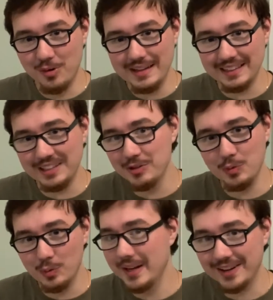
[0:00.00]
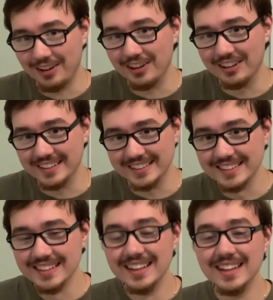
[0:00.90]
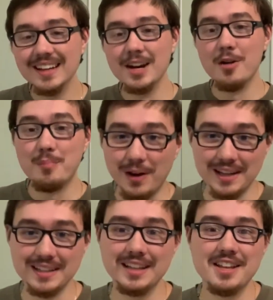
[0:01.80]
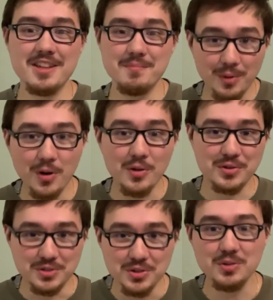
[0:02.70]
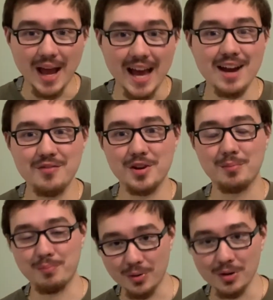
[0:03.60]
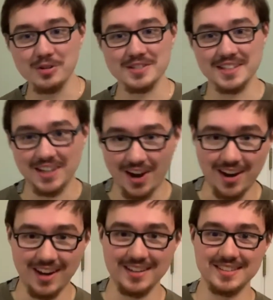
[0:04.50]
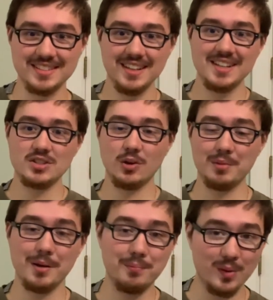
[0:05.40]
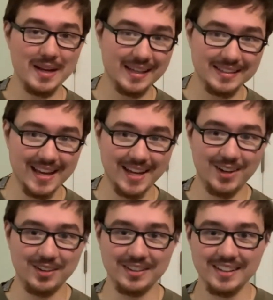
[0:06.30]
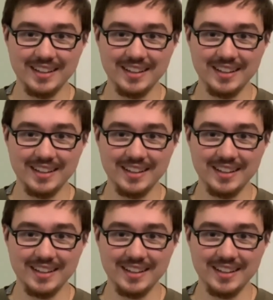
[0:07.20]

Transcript: really weird. But they both do have their pros and cons. So I'm going to break it down,